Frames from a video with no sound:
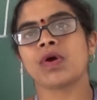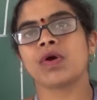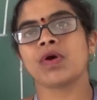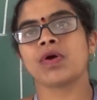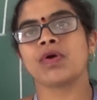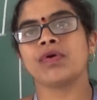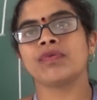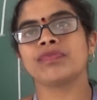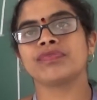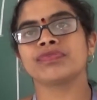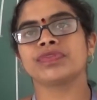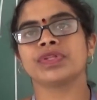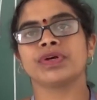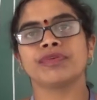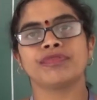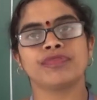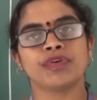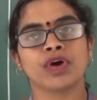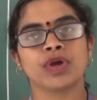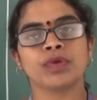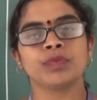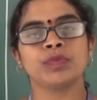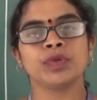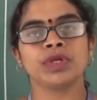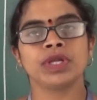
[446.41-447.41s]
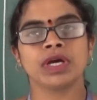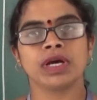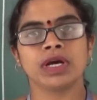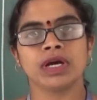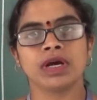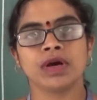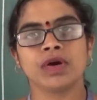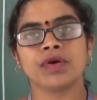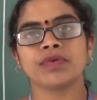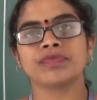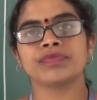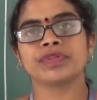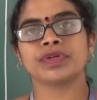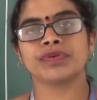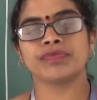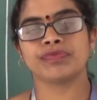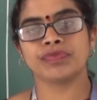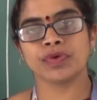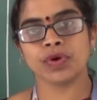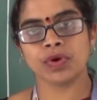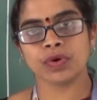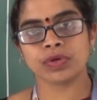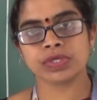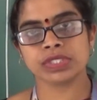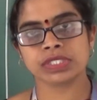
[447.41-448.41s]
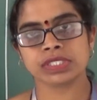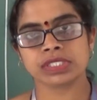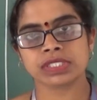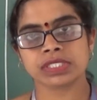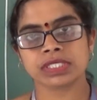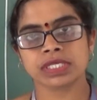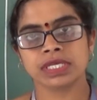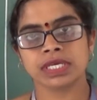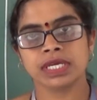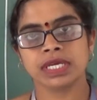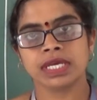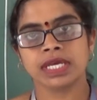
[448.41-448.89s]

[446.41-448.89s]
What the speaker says: of the formula of the force